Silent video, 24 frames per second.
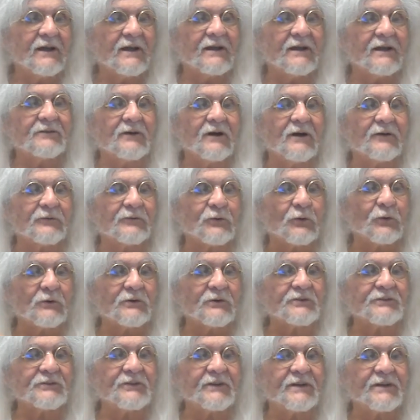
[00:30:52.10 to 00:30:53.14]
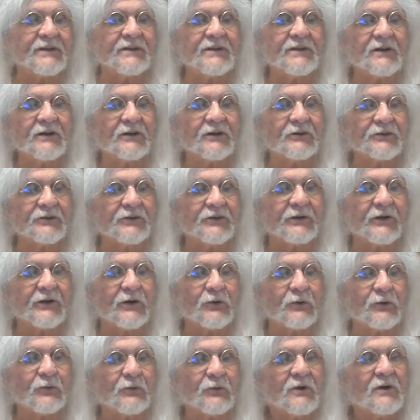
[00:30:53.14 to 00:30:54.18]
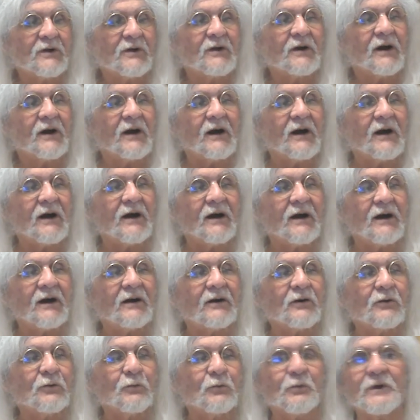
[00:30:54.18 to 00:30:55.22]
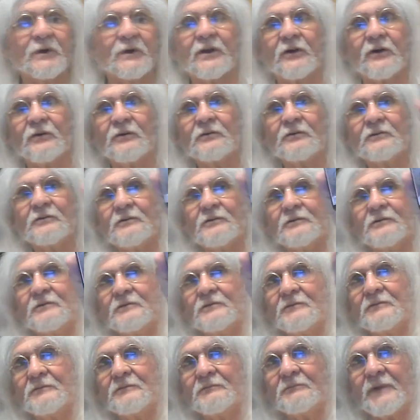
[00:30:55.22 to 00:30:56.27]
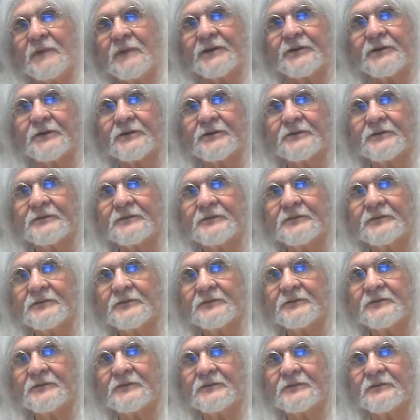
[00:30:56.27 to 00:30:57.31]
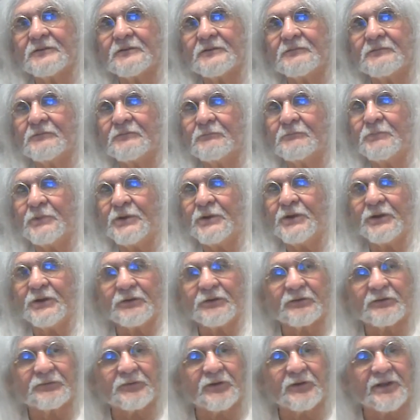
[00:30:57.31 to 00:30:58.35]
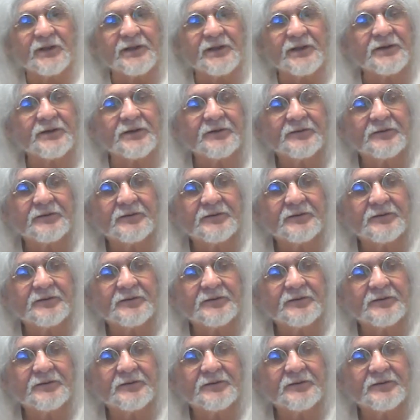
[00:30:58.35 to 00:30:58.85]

And of course, the good old uh, Widow Maker. Beautiful ink.